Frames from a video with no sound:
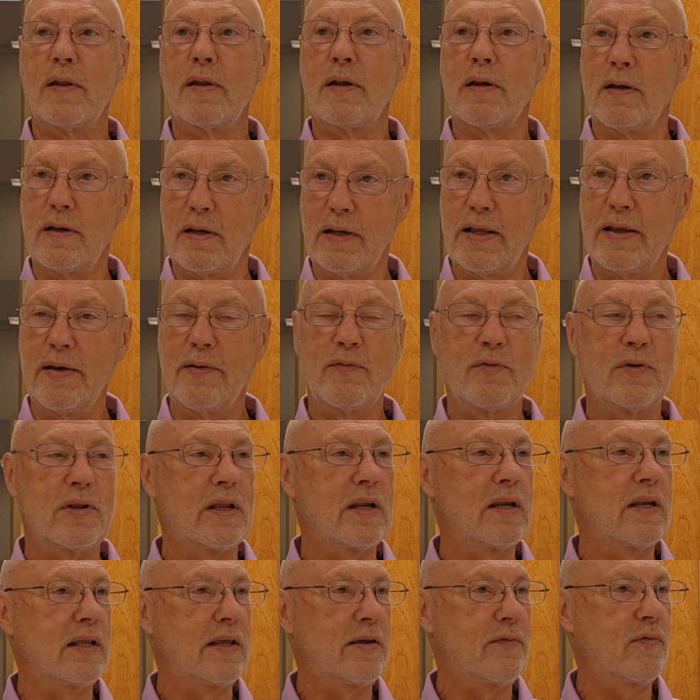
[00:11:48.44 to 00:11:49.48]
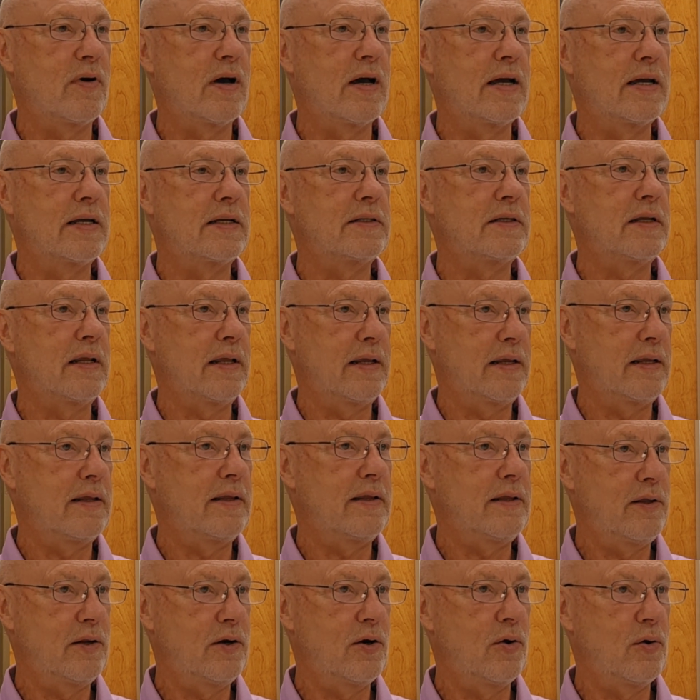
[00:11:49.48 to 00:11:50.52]
lived in Levi,
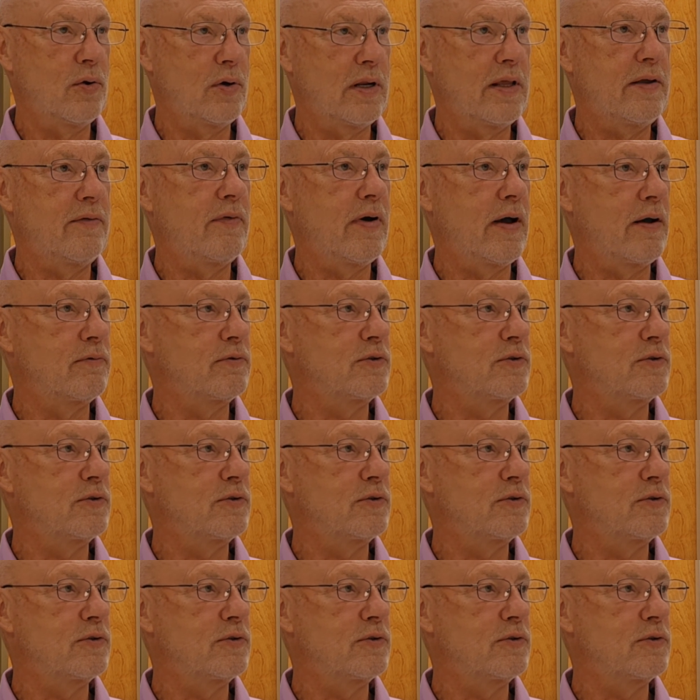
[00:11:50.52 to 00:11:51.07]
and Levi